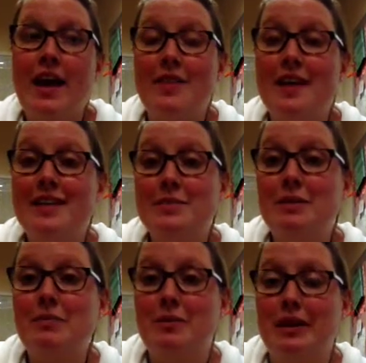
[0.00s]
And that's
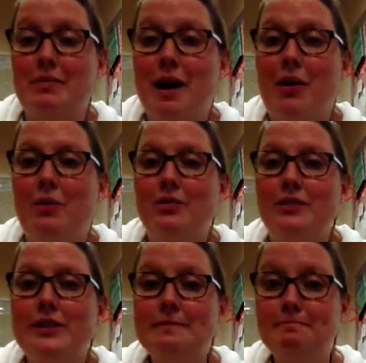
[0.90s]
been really
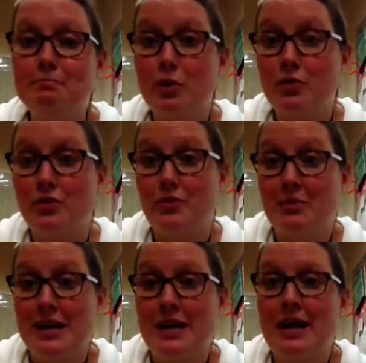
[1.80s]
powerful, both for
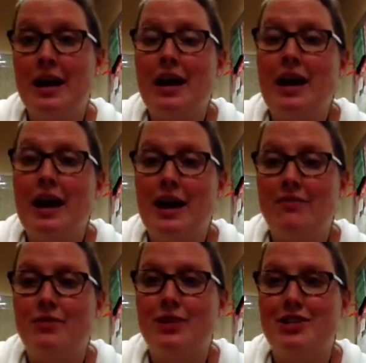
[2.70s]
me
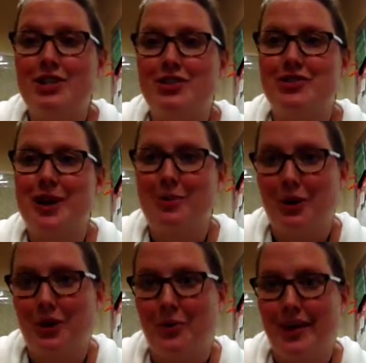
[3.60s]
and for the teachers I
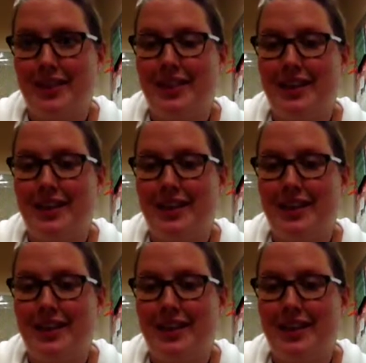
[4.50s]
work with.